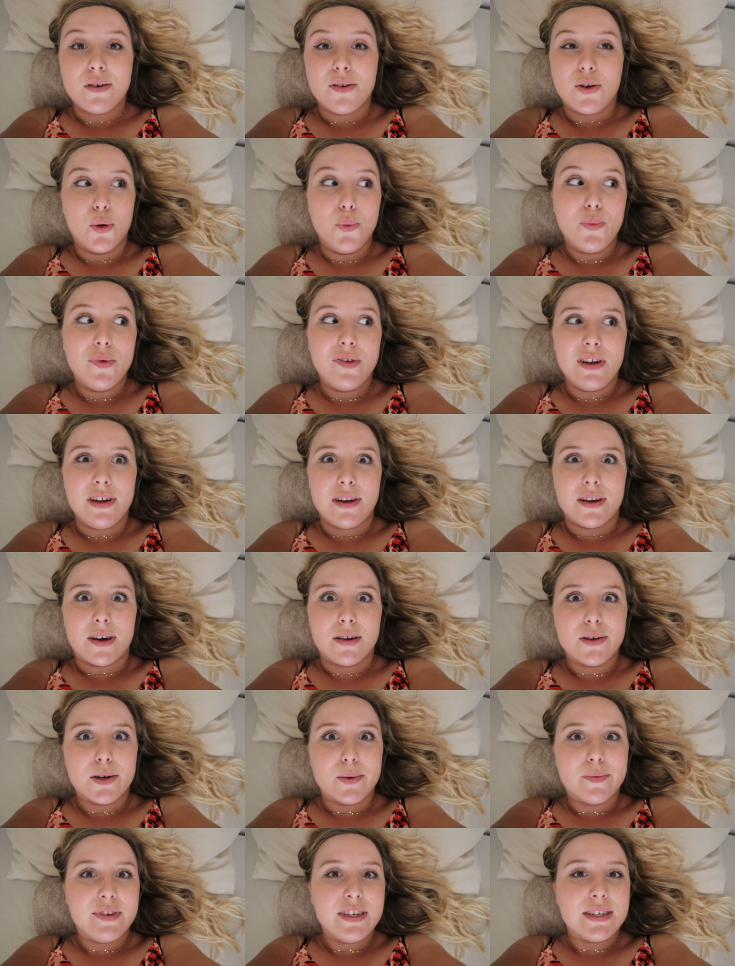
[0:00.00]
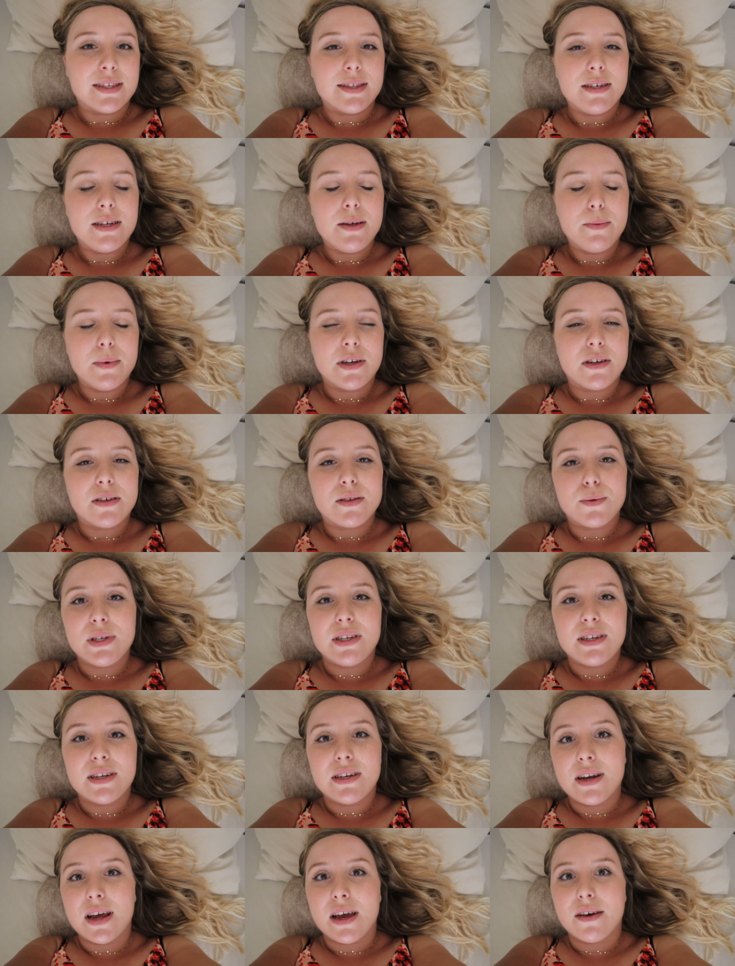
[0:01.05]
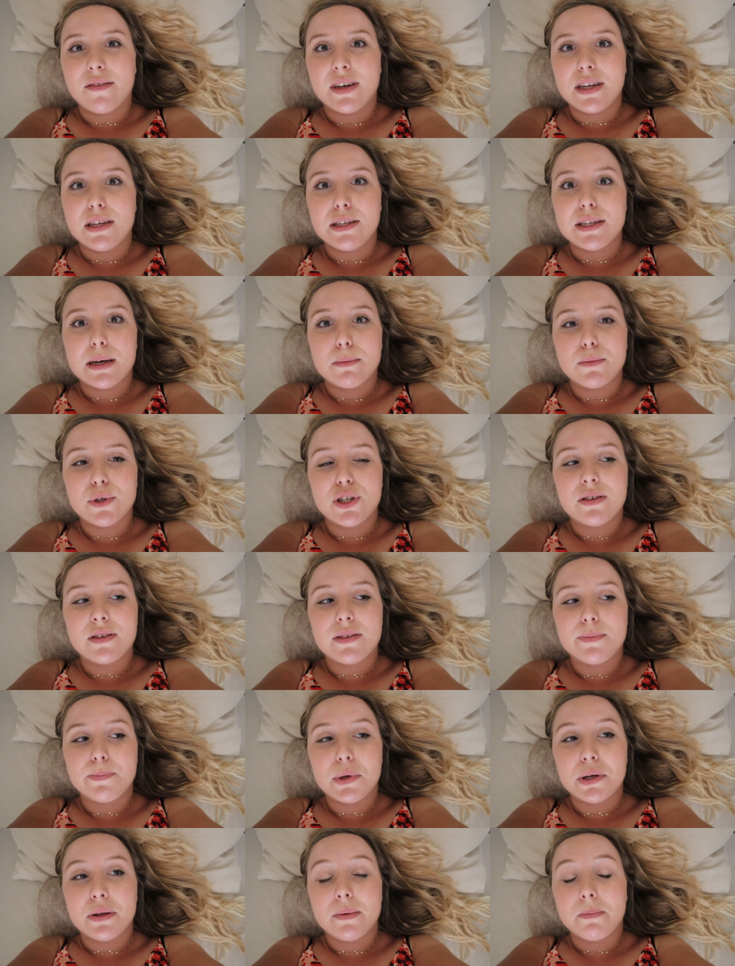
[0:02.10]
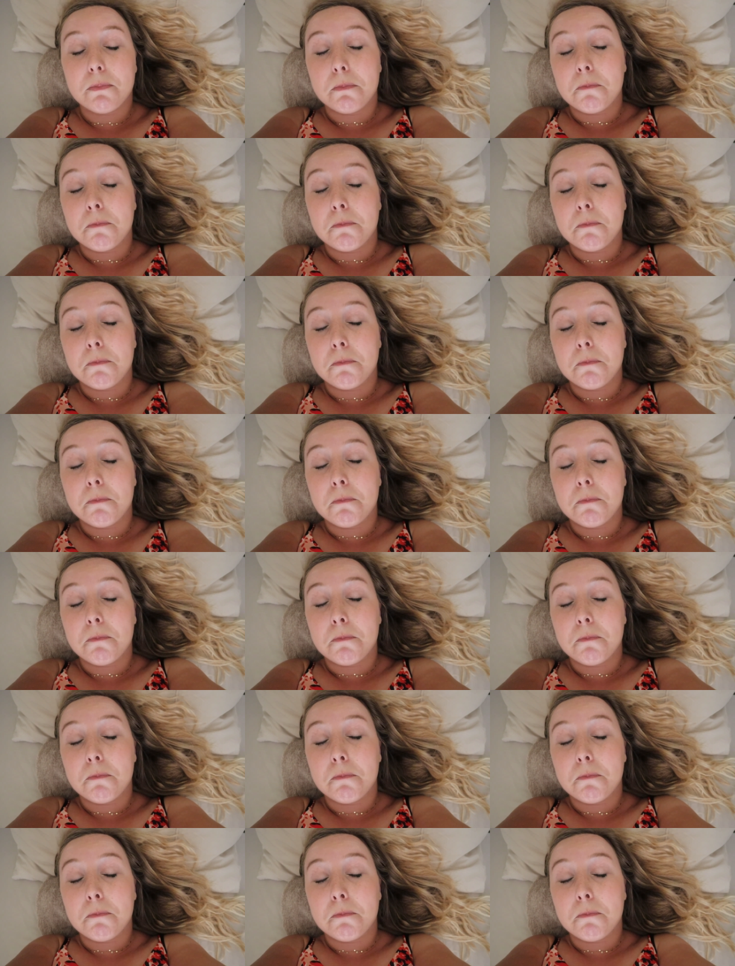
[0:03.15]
Hopefully not, obviously, because we didn't have any damages, but